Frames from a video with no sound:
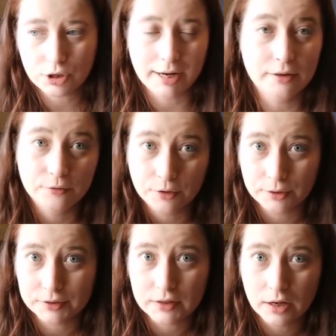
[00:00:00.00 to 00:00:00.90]
try to
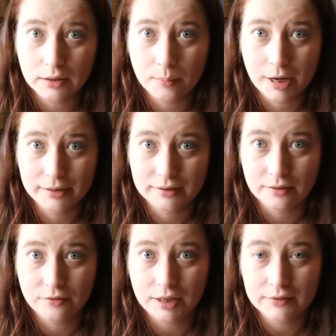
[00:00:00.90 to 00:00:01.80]
focus on the
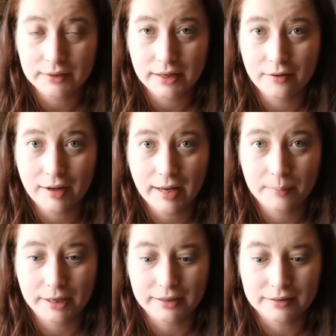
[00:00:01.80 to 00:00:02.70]
positive things that have
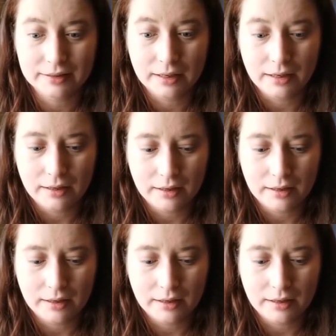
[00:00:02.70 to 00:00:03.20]
happened.